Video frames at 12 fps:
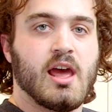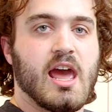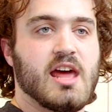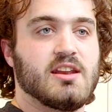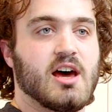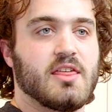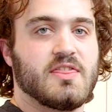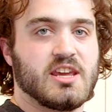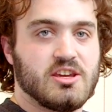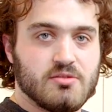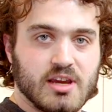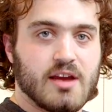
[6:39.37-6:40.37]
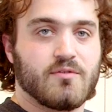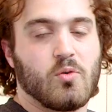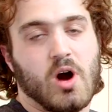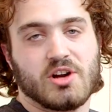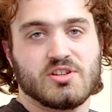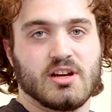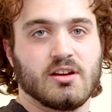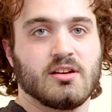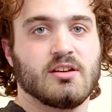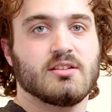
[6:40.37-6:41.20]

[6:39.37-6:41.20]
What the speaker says: And thank you again for watching.